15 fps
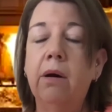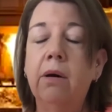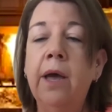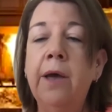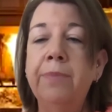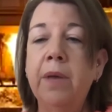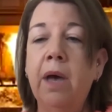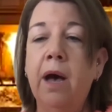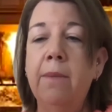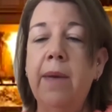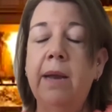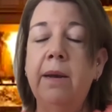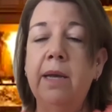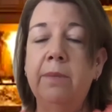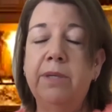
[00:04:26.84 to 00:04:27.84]

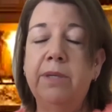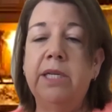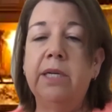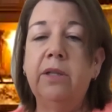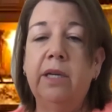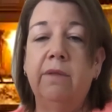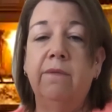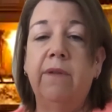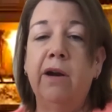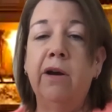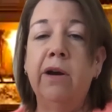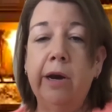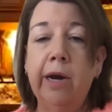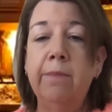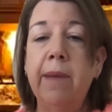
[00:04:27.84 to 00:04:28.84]
And particularly in
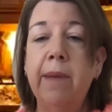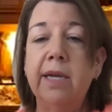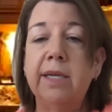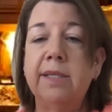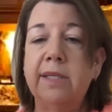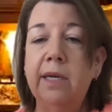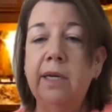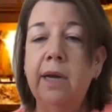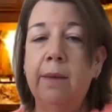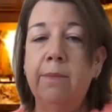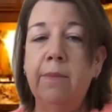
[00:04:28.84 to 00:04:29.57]
veterinary medicine,